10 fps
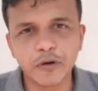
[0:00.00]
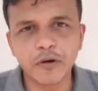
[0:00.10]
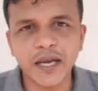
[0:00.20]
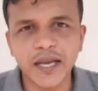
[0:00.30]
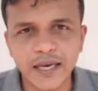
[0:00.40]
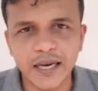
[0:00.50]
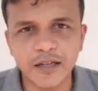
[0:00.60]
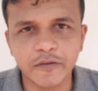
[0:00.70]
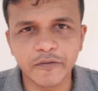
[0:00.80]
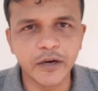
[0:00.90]
Meet you again in
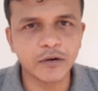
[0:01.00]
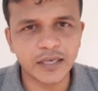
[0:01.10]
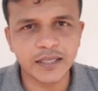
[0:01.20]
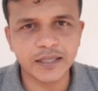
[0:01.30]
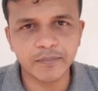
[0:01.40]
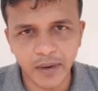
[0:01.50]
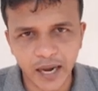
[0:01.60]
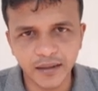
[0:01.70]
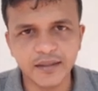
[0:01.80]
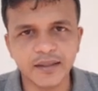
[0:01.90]
another video. Until then,
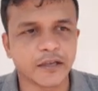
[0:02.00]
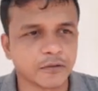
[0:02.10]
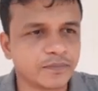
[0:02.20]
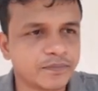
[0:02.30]
bye. Thank you.